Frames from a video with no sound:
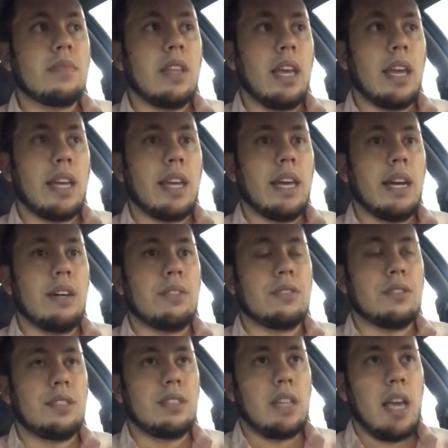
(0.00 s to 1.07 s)
it
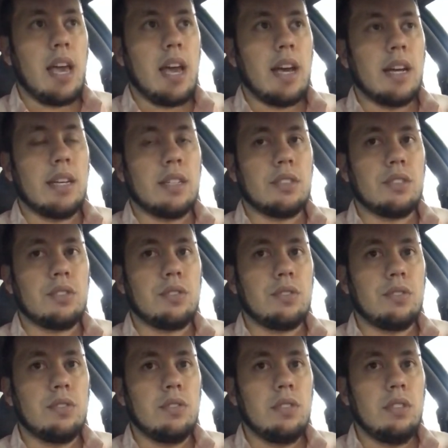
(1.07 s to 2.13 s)
counts as,
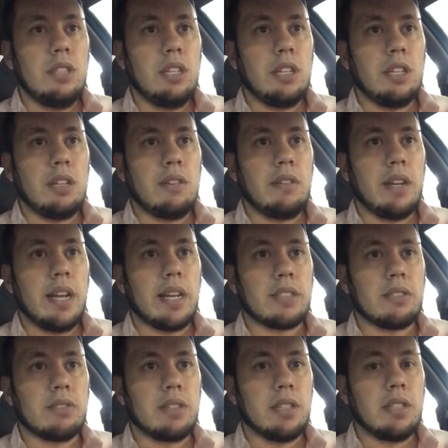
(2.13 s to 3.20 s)
an
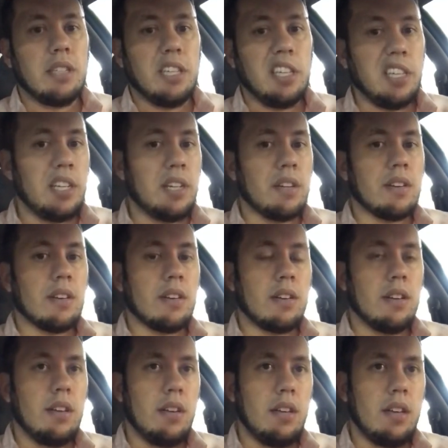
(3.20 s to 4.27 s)
extra
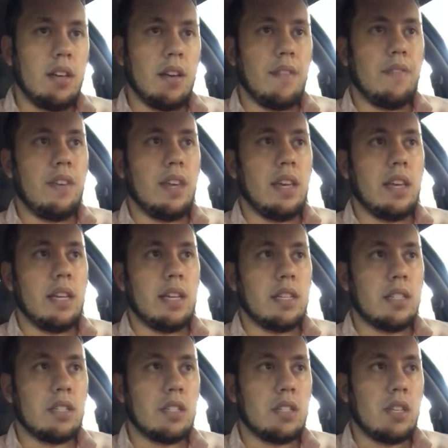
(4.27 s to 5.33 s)
year of
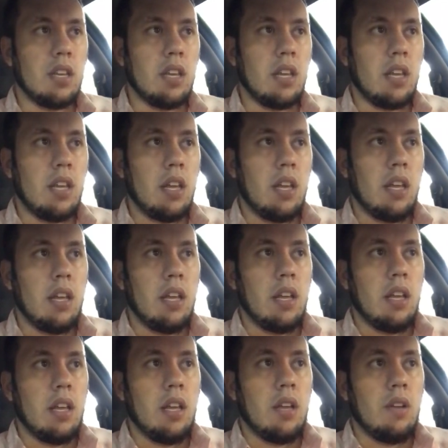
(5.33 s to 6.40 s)
his
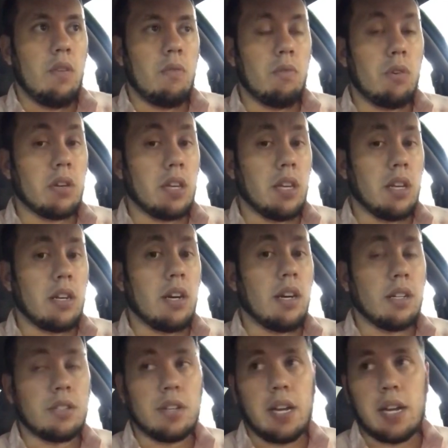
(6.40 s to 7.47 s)
rookie
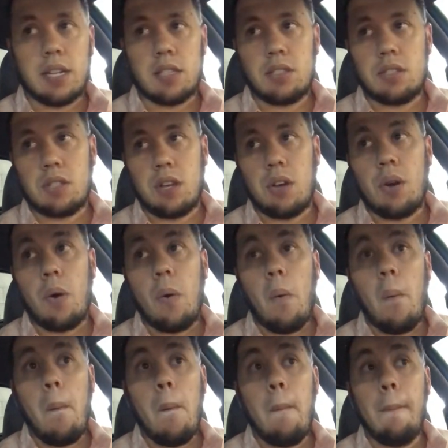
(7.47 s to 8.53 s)
contract.
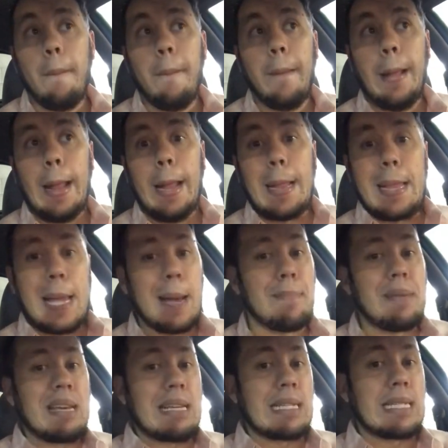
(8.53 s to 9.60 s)
So, that
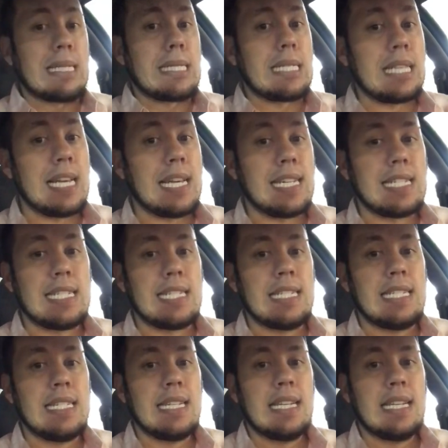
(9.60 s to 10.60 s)
being said,